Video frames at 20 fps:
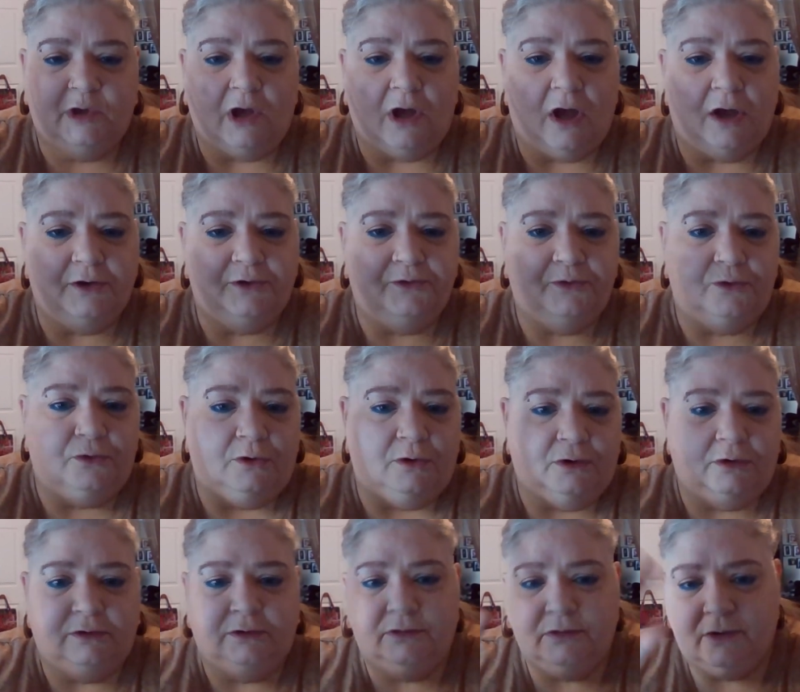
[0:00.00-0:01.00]

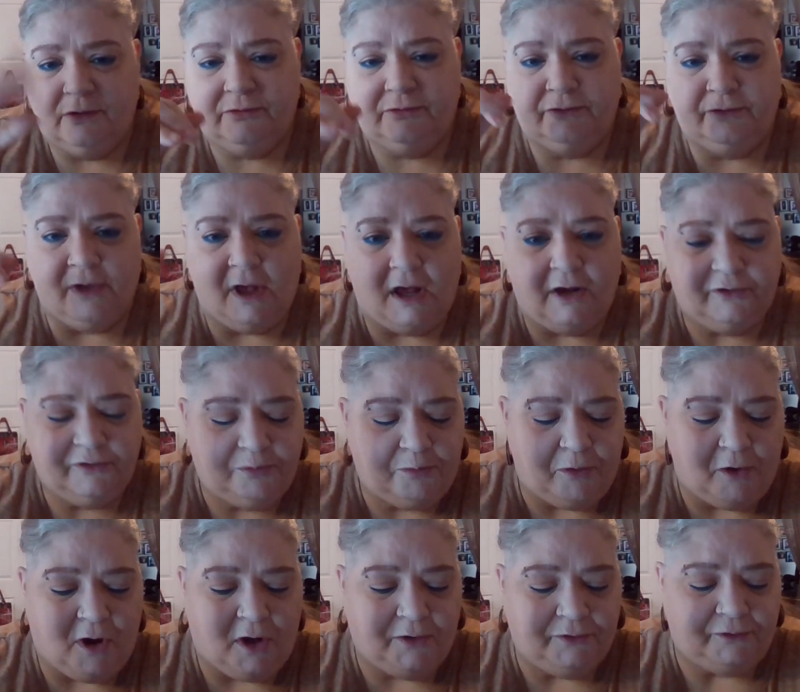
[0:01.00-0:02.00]
contour slash
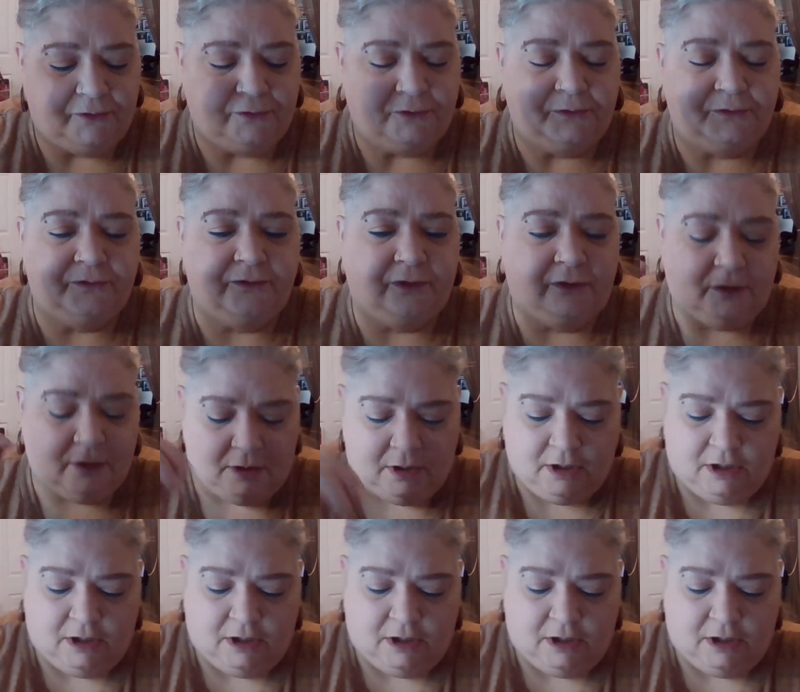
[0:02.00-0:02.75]
bronzers